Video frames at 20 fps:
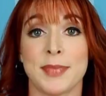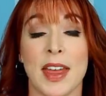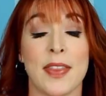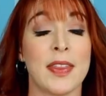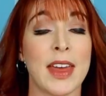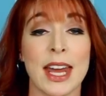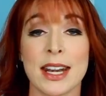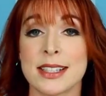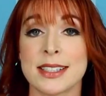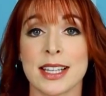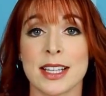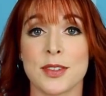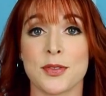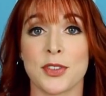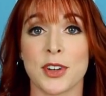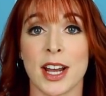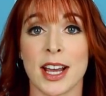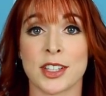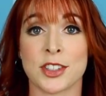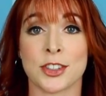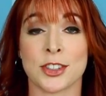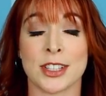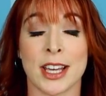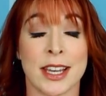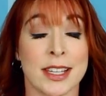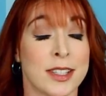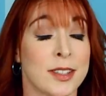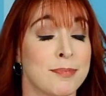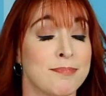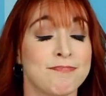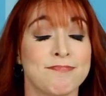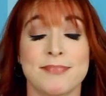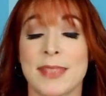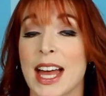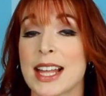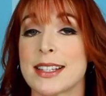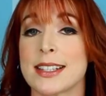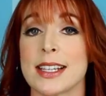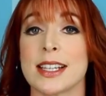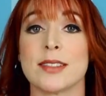And that is it for exercise.
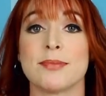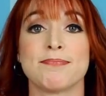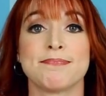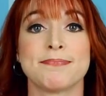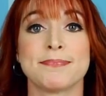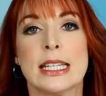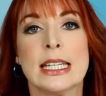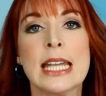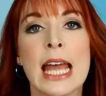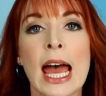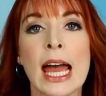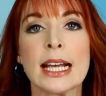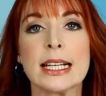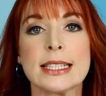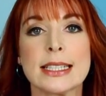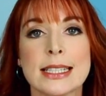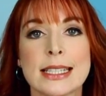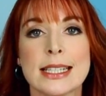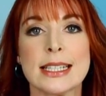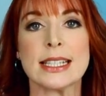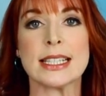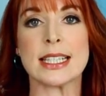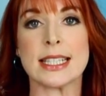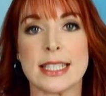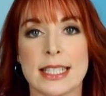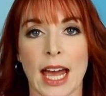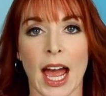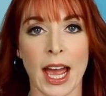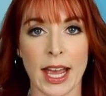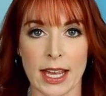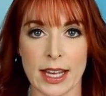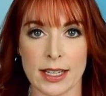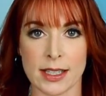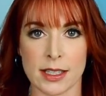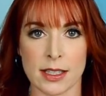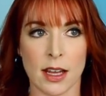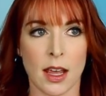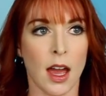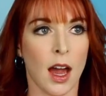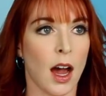That's it. Next is
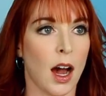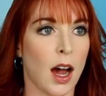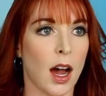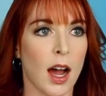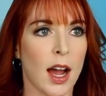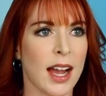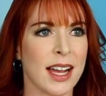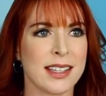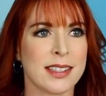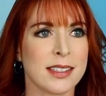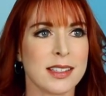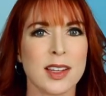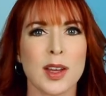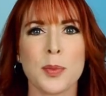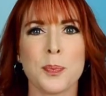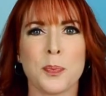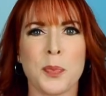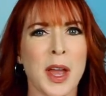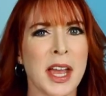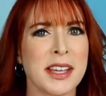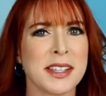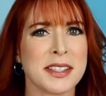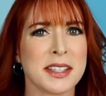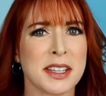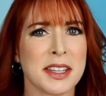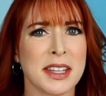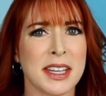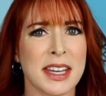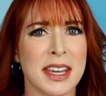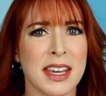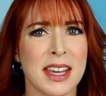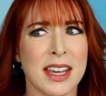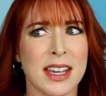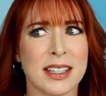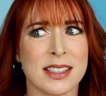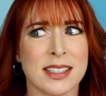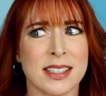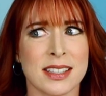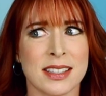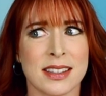diet. Uh, I still basically
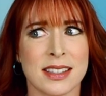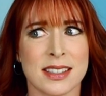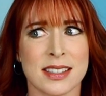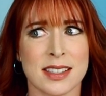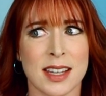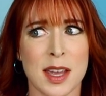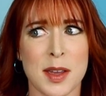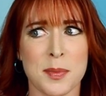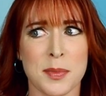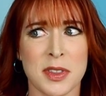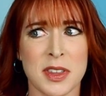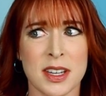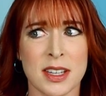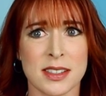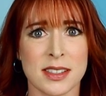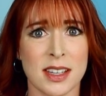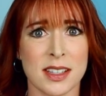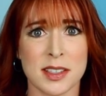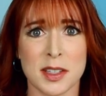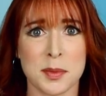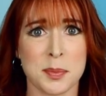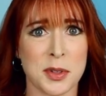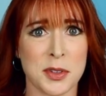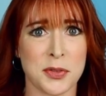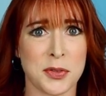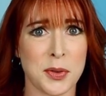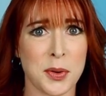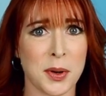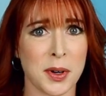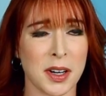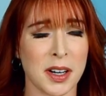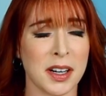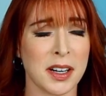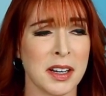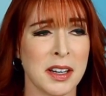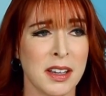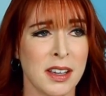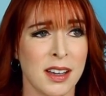eat the same things I did before.